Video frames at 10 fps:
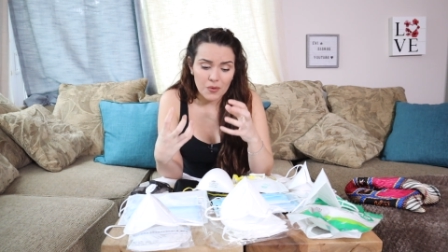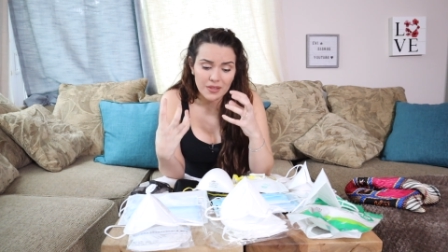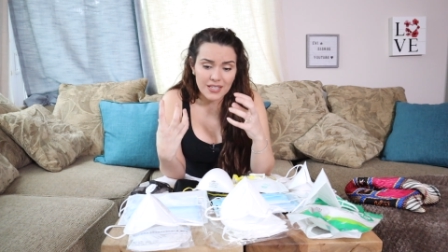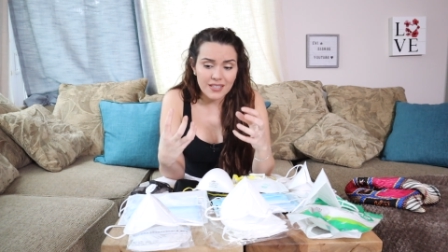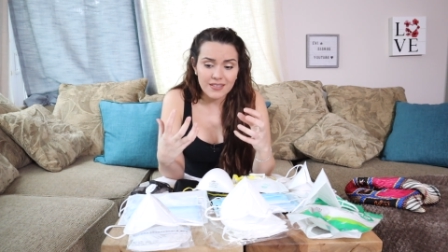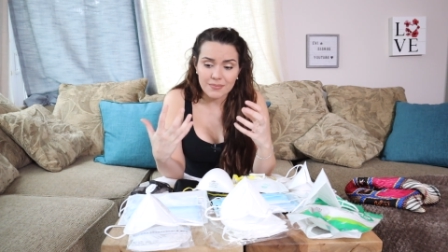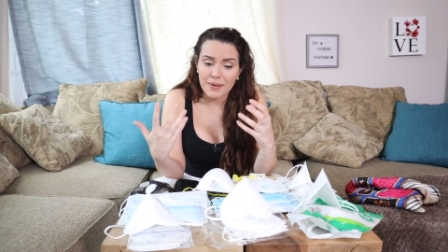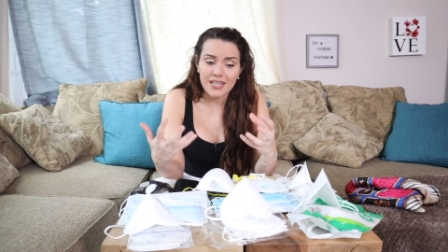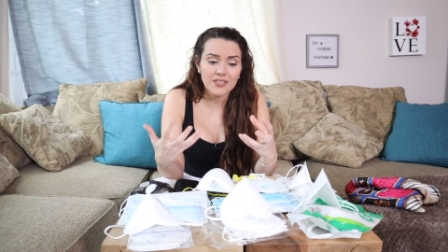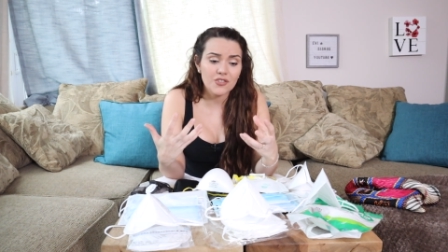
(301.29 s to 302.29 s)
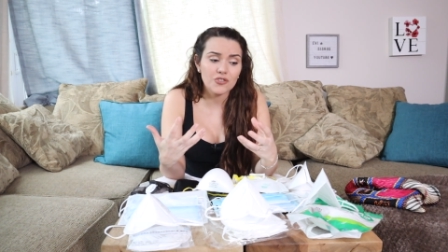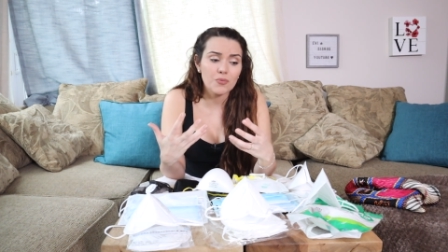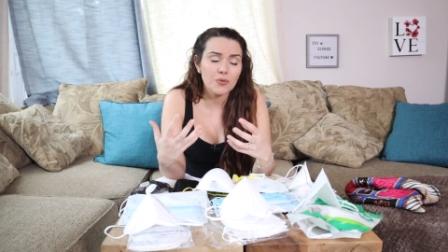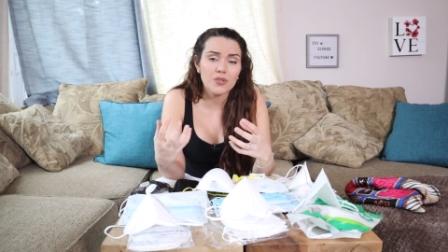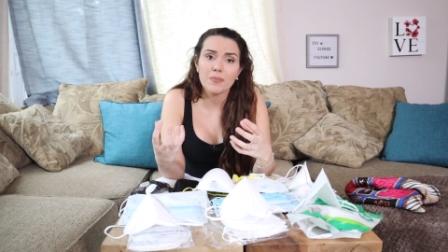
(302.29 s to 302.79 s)
These masks are
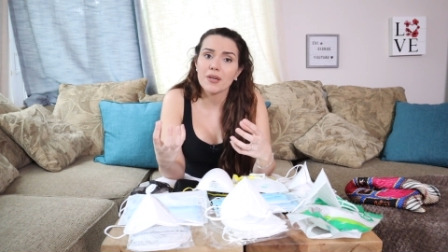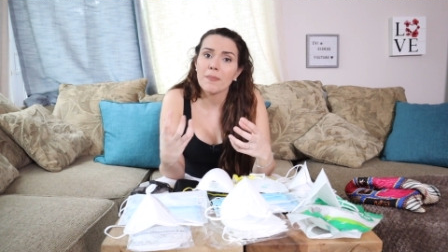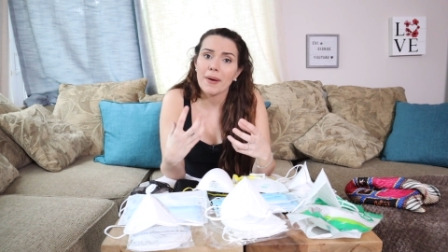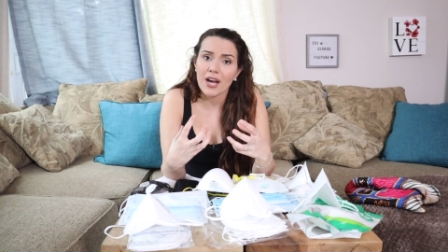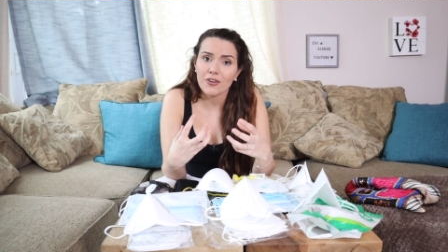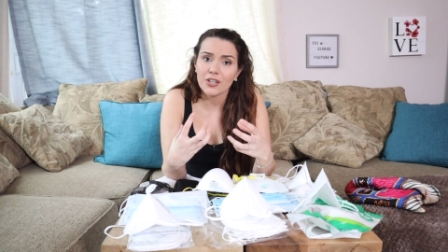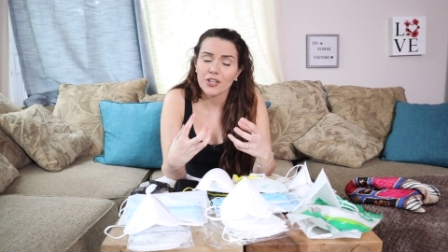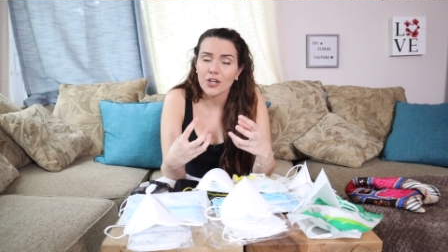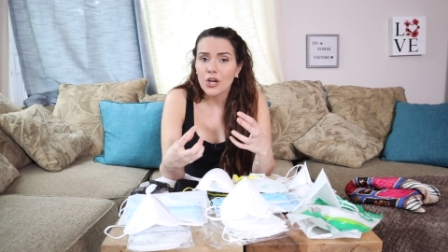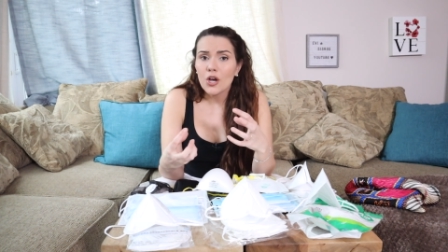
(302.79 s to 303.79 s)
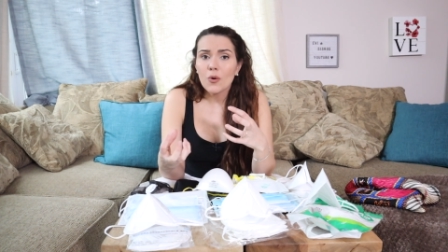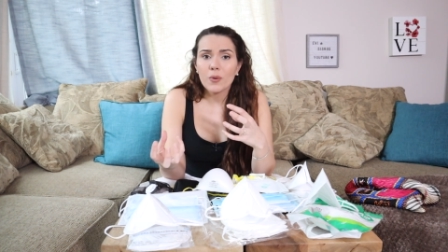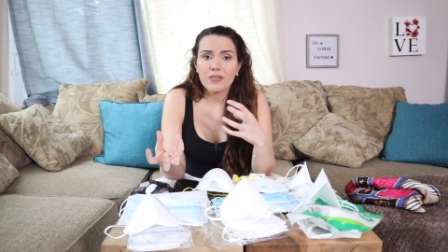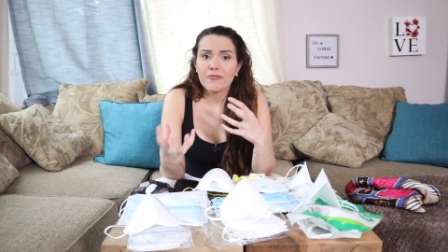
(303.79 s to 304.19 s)
supposed to be a barrier with